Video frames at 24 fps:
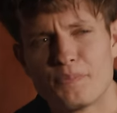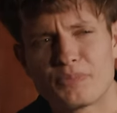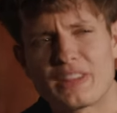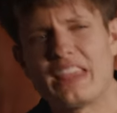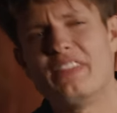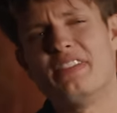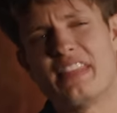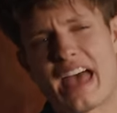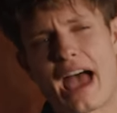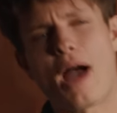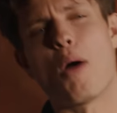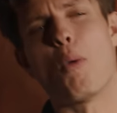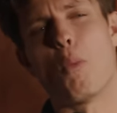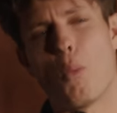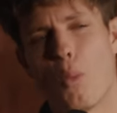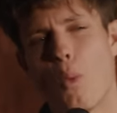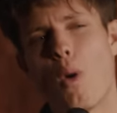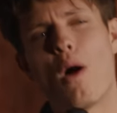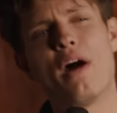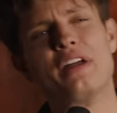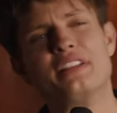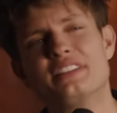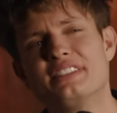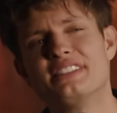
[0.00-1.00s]
in that
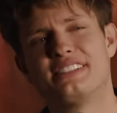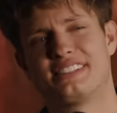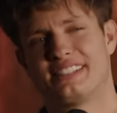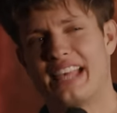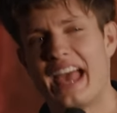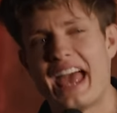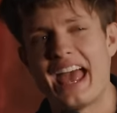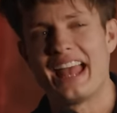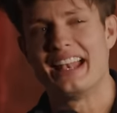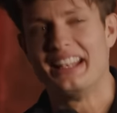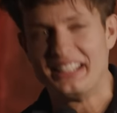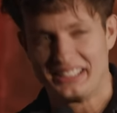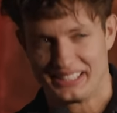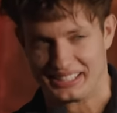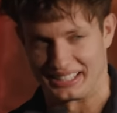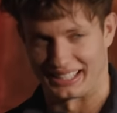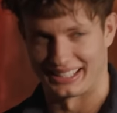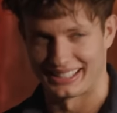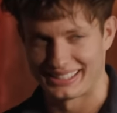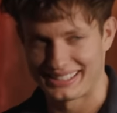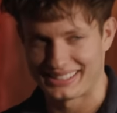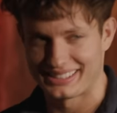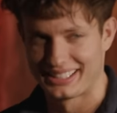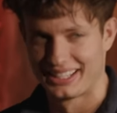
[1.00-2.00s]
one
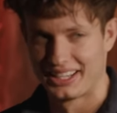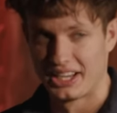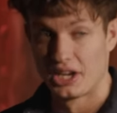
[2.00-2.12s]
sentence.